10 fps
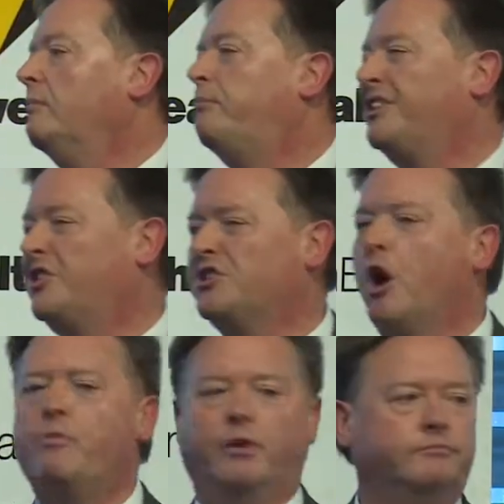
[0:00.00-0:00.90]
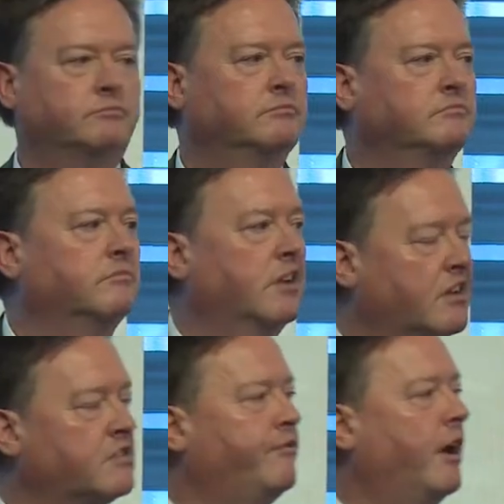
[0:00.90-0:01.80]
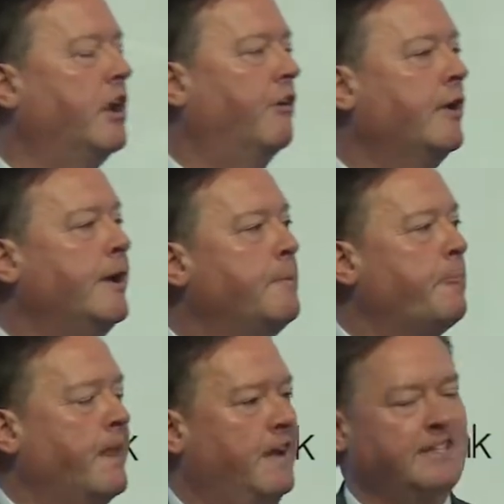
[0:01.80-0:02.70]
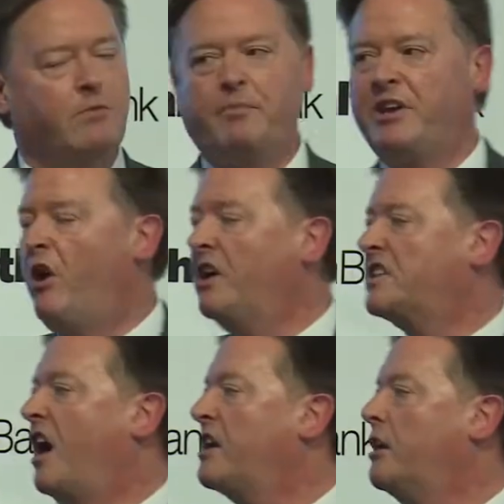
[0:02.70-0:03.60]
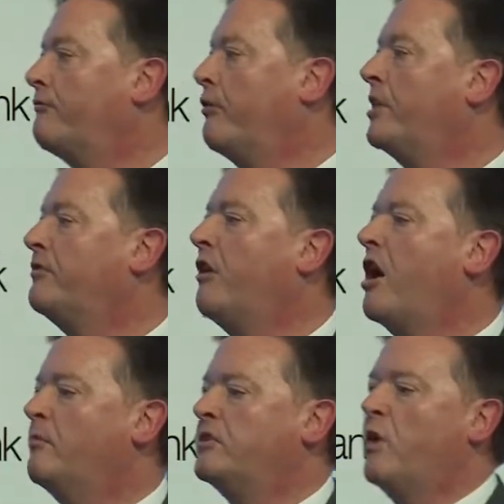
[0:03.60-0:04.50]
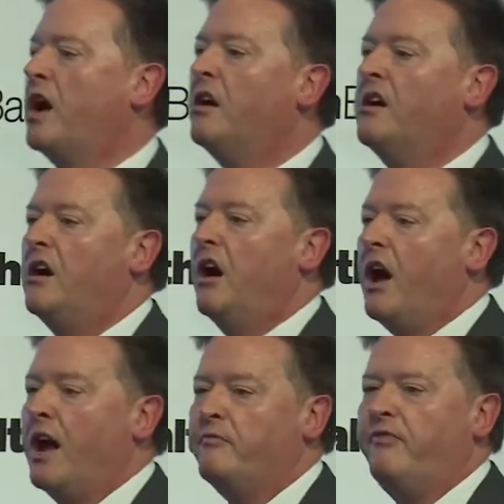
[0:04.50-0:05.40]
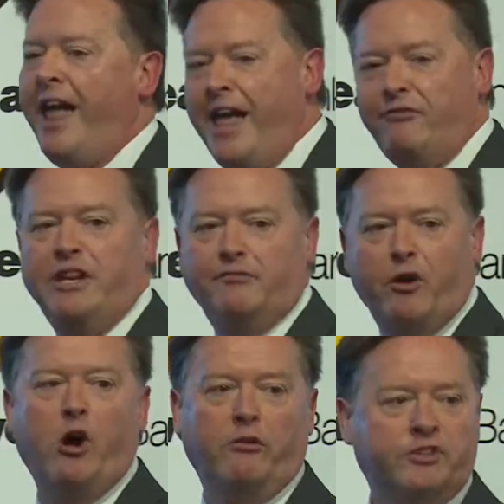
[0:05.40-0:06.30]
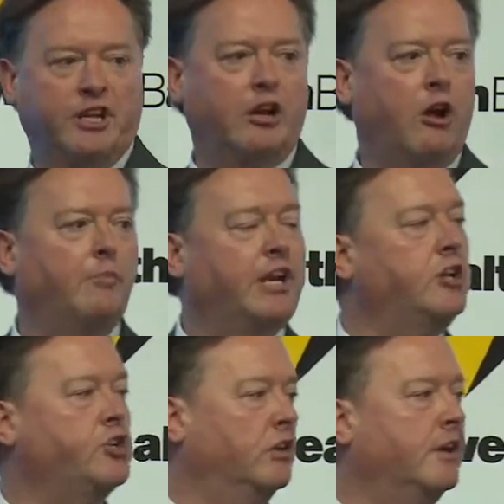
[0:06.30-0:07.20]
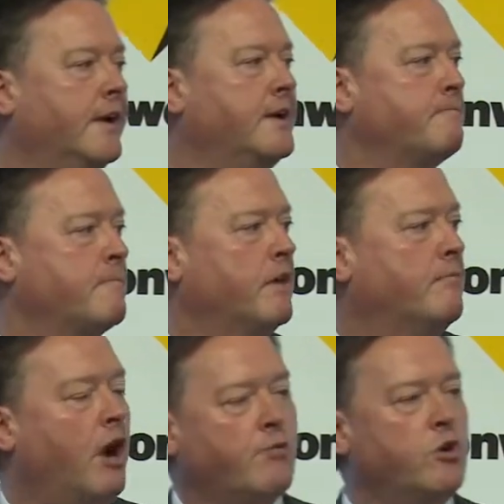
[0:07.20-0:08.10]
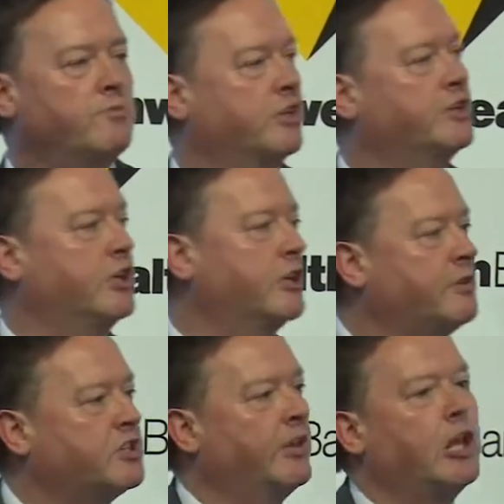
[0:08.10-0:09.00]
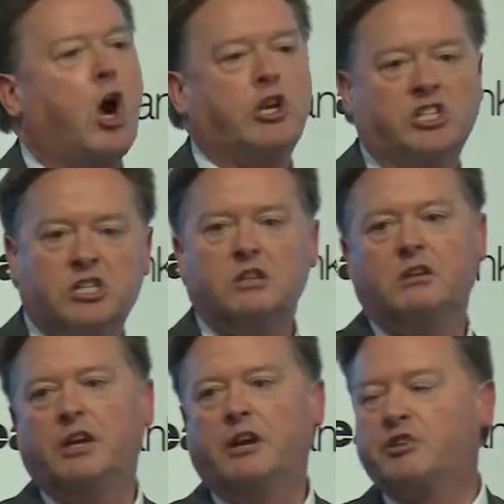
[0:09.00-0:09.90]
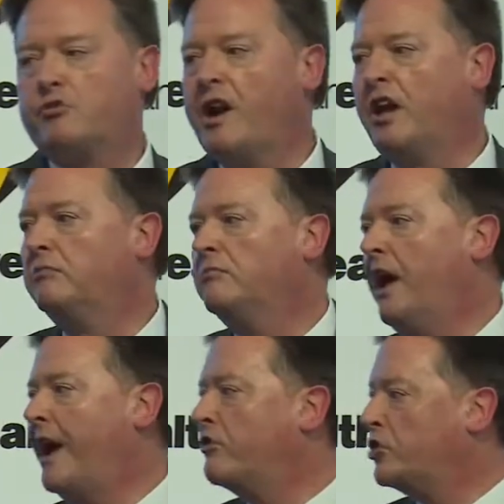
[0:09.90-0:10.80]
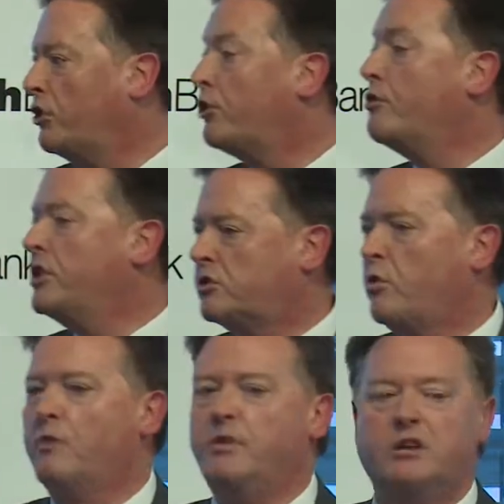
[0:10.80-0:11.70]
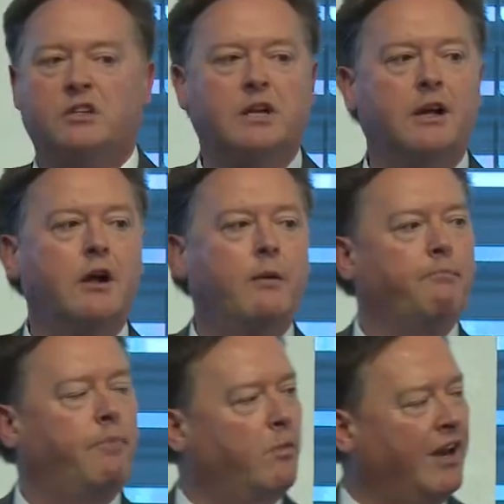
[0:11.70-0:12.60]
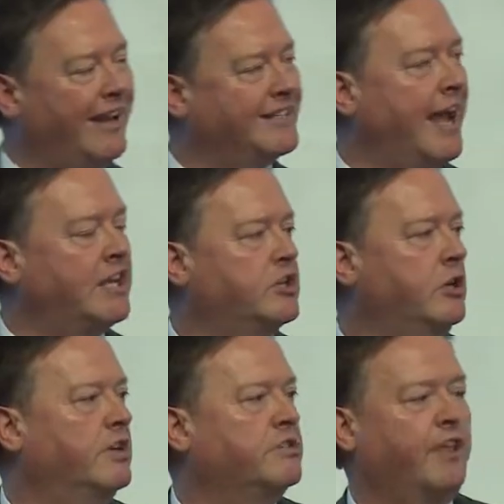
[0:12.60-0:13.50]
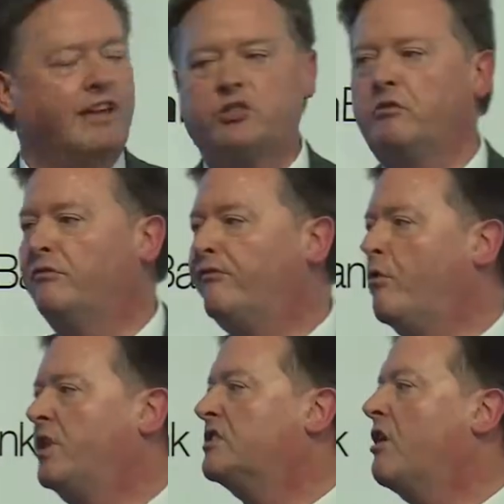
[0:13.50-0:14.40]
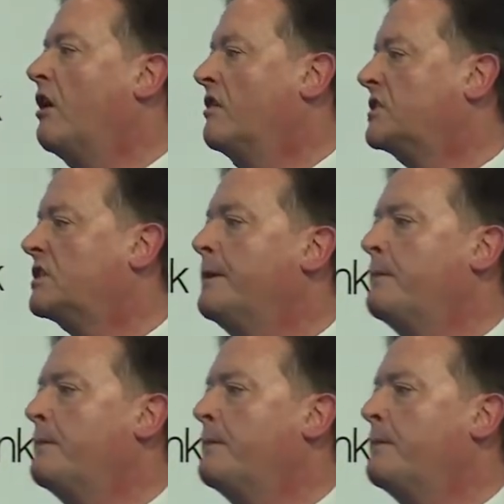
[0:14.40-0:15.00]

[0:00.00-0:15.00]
but it doesn't open. I said, fair enough. I said, well, because I come from an environment where I am heavily involved in accommodation, my rooms are considered to be some of the largest in Australia, averaging 30 square meters. But what I'd like to ask you is, for that $240,